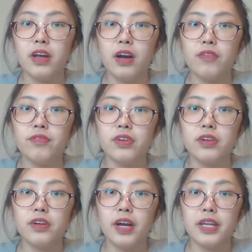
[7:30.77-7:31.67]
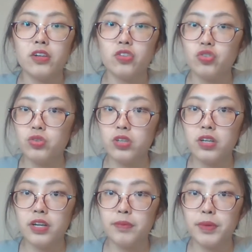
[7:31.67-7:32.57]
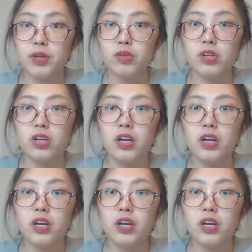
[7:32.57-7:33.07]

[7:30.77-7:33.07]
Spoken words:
after adding sugar and milk,